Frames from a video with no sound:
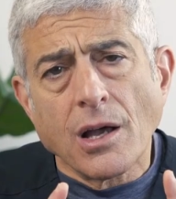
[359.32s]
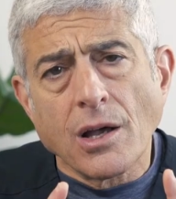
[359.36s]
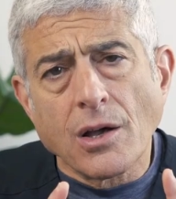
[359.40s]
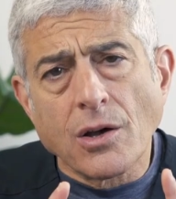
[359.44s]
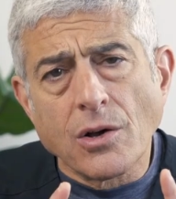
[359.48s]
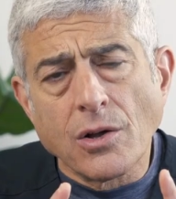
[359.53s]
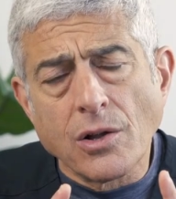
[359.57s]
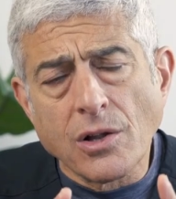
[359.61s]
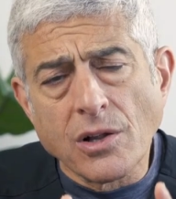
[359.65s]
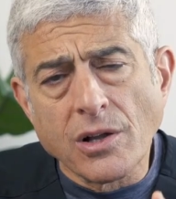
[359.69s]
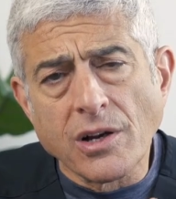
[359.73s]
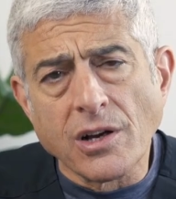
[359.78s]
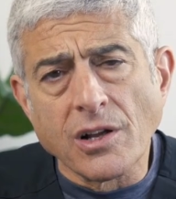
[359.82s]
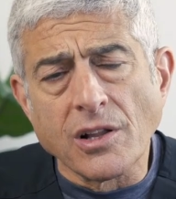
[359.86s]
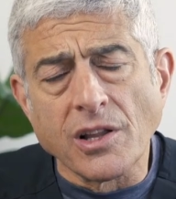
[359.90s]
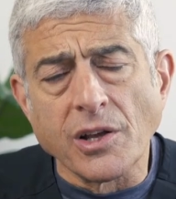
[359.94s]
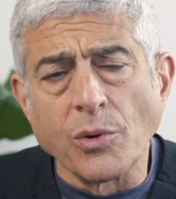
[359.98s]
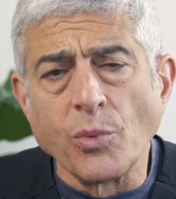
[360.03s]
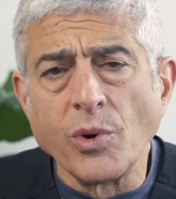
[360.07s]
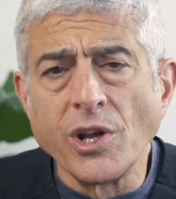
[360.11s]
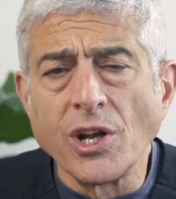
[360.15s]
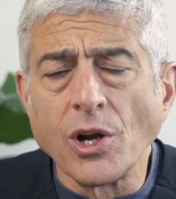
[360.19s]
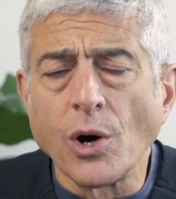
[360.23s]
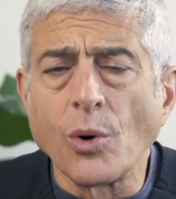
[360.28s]
Clearly,
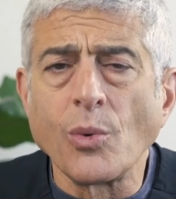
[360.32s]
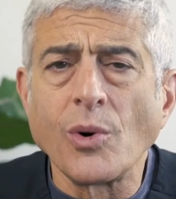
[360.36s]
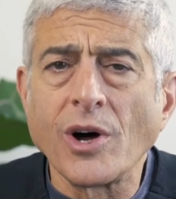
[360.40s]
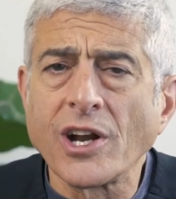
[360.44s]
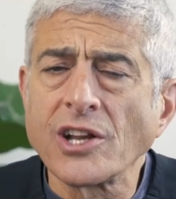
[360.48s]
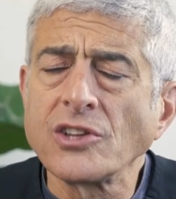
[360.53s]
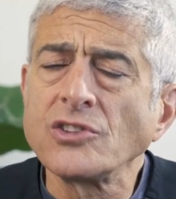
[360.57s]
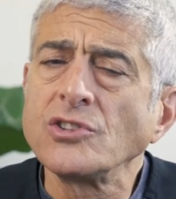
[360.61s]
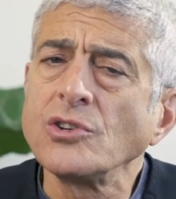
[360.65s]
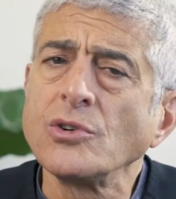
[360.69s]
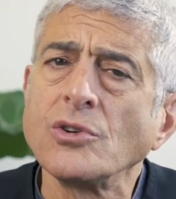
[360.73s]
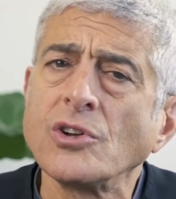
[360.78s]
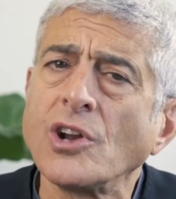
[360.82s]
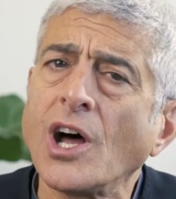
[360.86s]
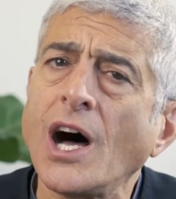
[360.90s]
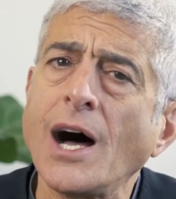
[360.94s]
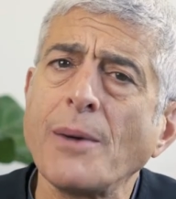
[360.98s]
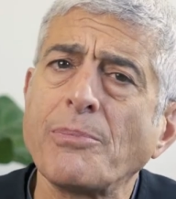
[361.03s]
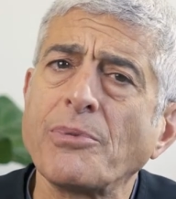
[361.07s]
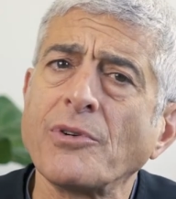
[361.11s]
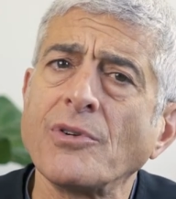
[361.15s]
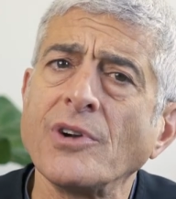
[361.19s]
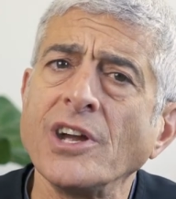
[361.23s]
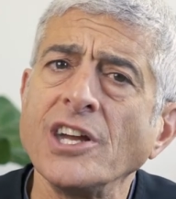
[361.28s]
we don't want to do an
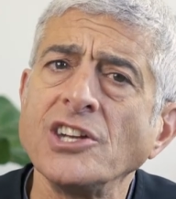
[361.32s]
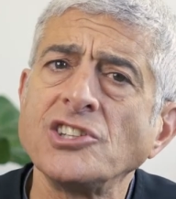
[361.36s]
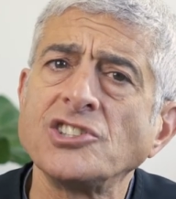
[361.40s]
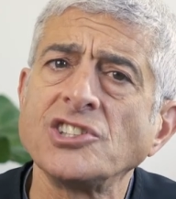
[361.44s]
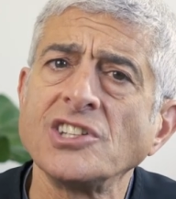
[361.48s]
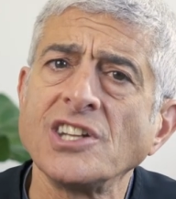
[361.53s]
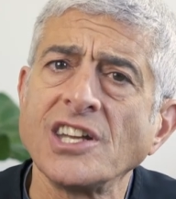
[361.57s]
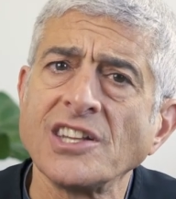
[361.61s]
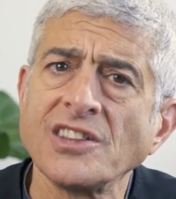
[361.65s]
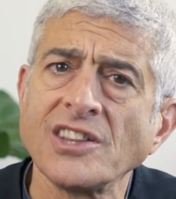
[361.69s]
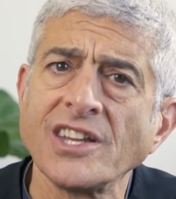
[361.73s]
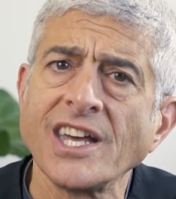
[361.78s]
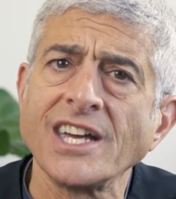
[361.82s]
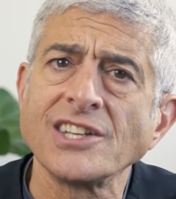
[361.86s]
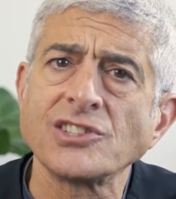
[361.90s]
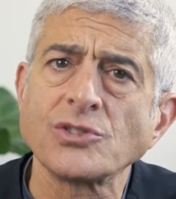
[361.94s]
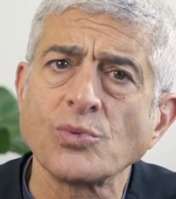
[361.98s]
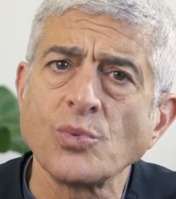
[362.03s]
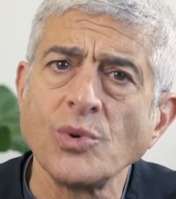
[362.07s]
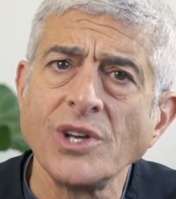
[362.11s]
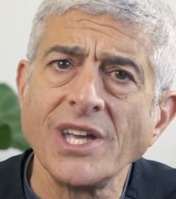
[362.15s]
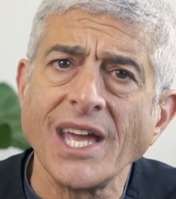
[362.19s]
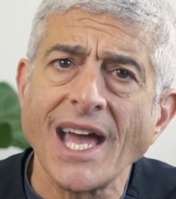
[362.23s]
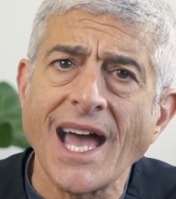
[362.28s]
operation unless we